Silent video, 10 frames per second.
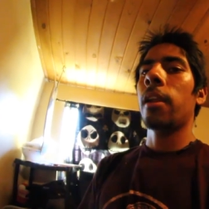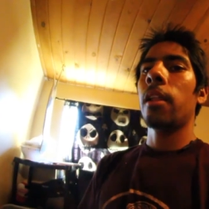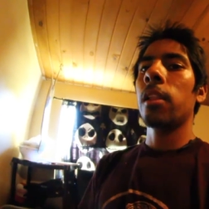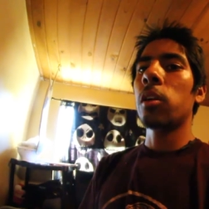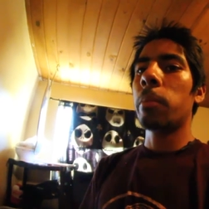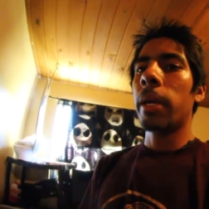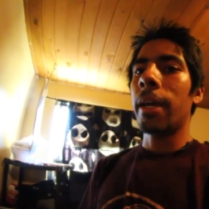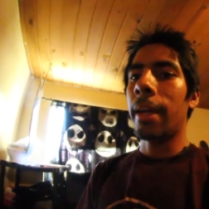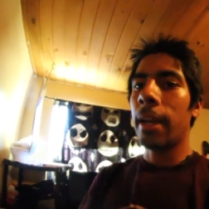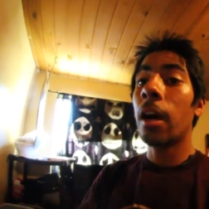a little
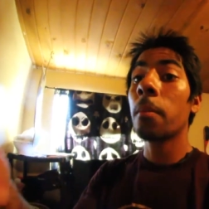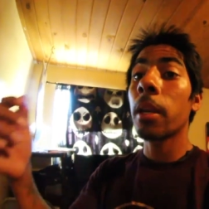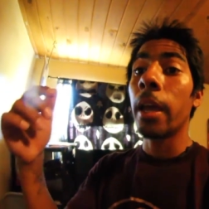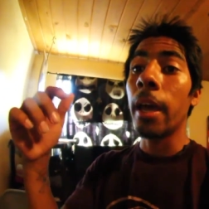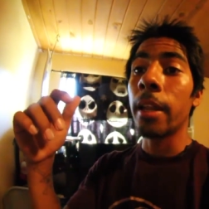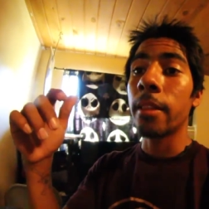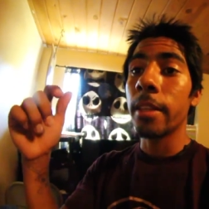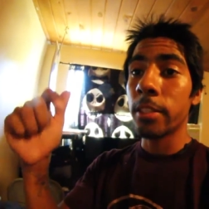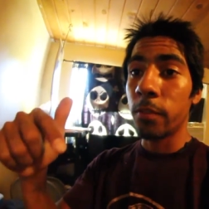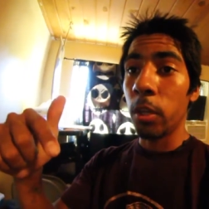bit, and now I'm gonna edit
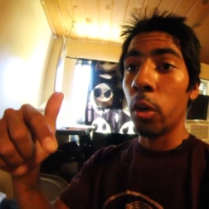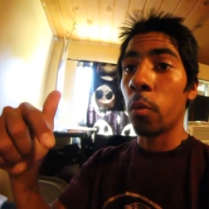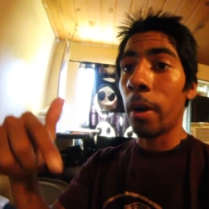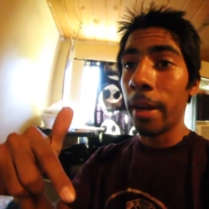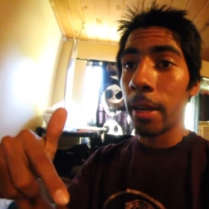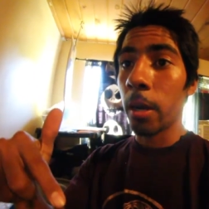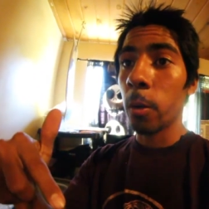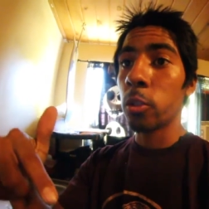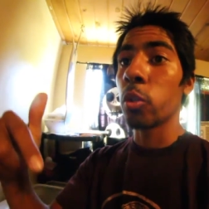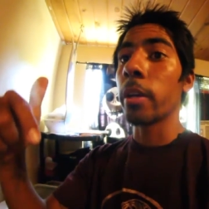this video right
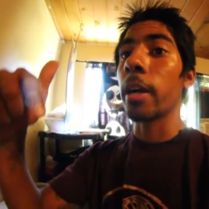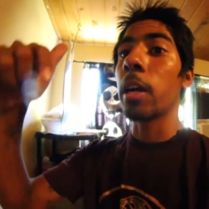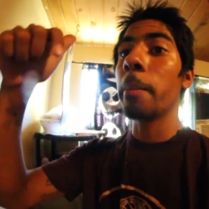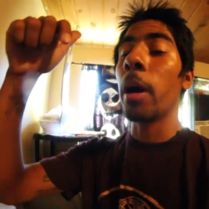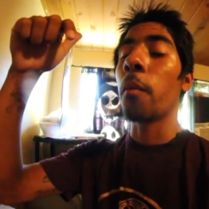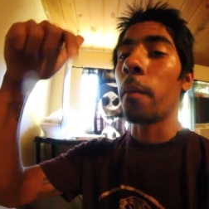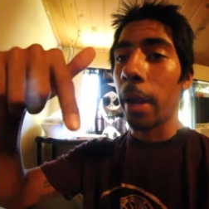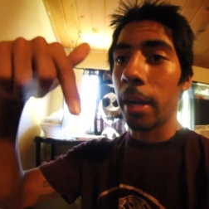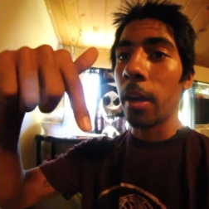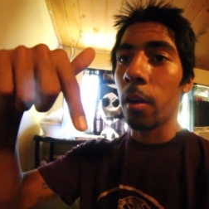now so it could come out
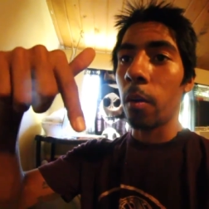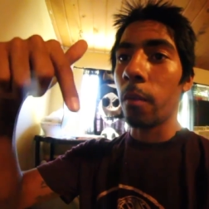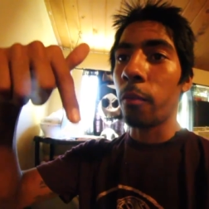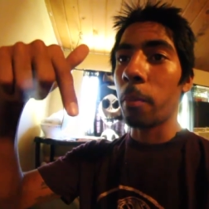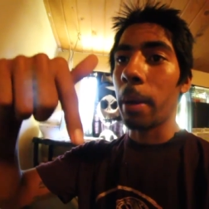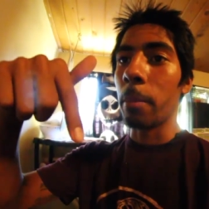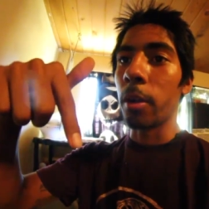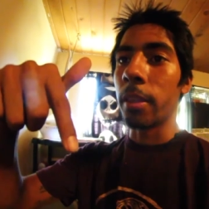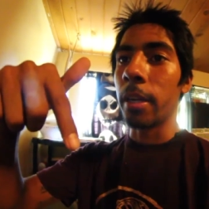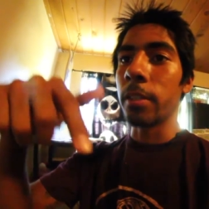right now for my
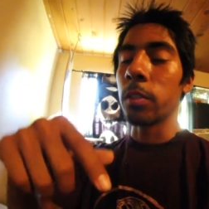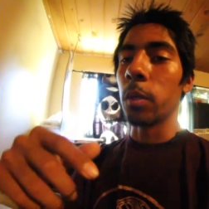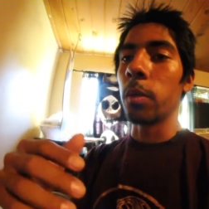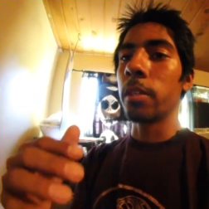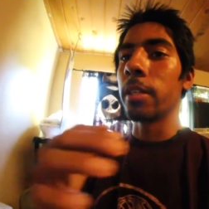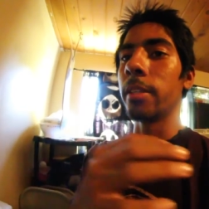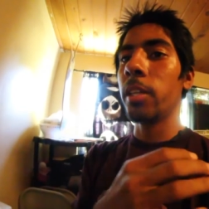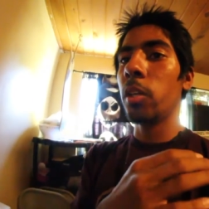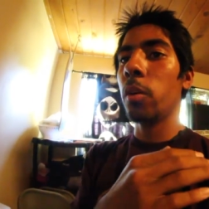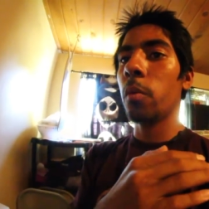birthday. So
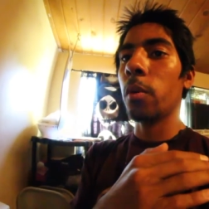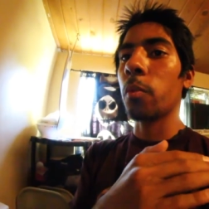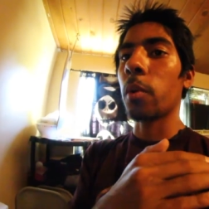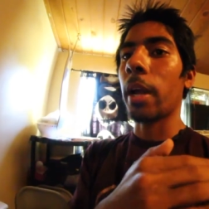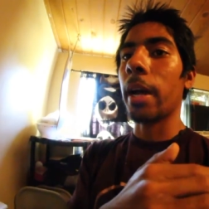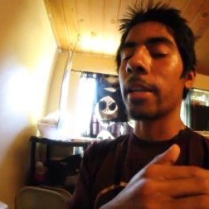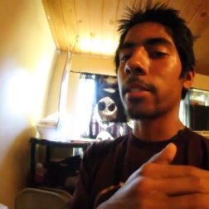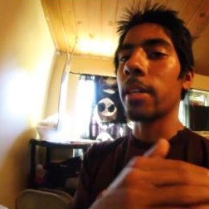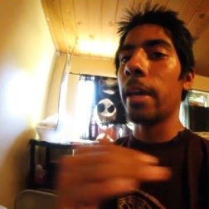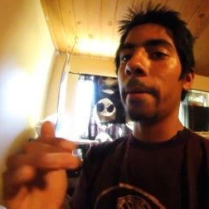continuing with what I gotta
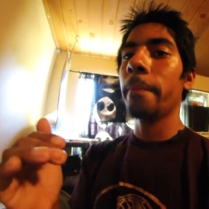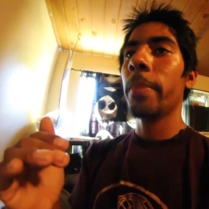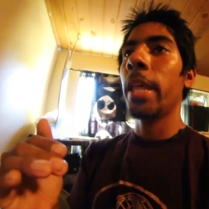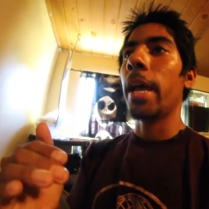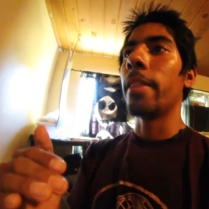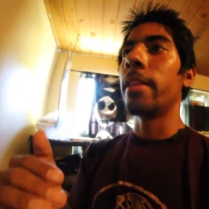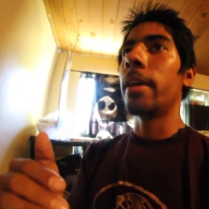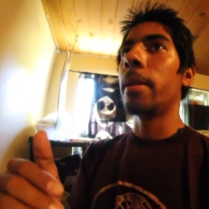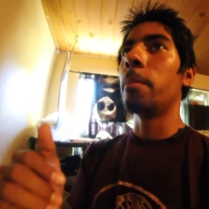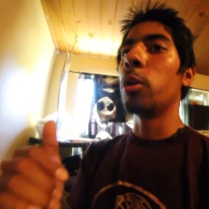say, and
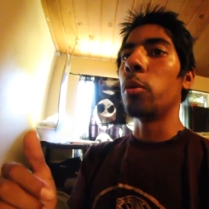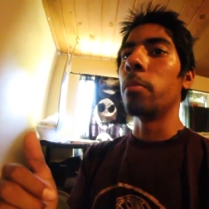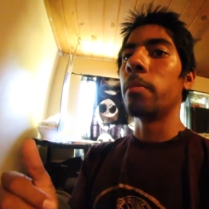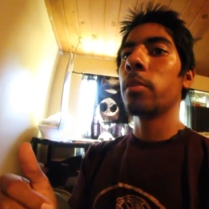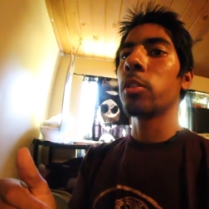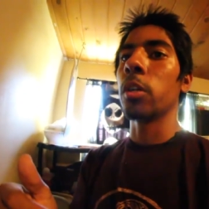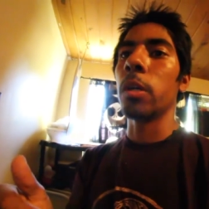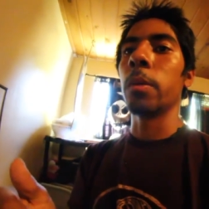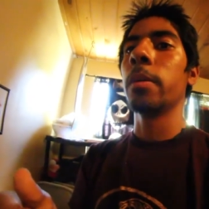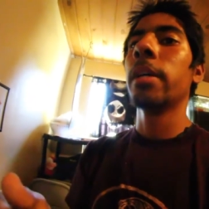then boom.
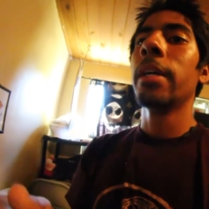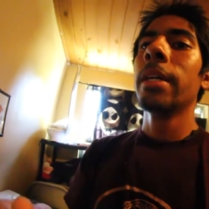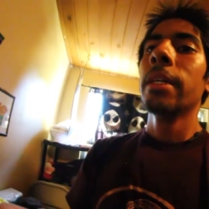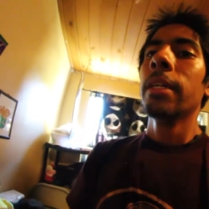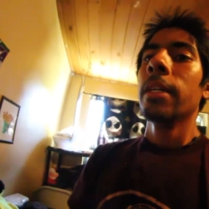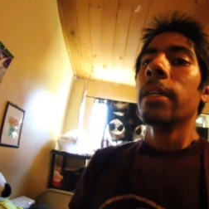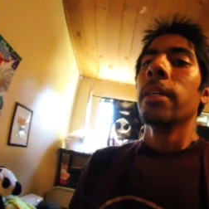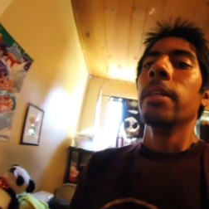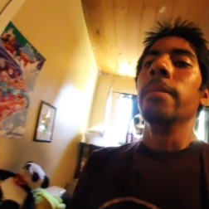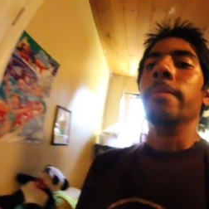So
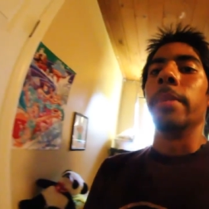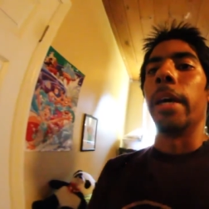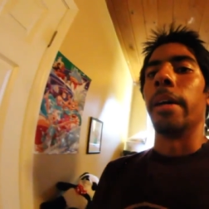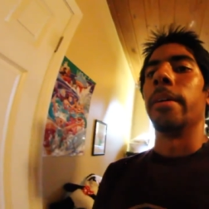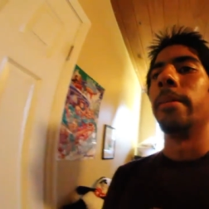yeah.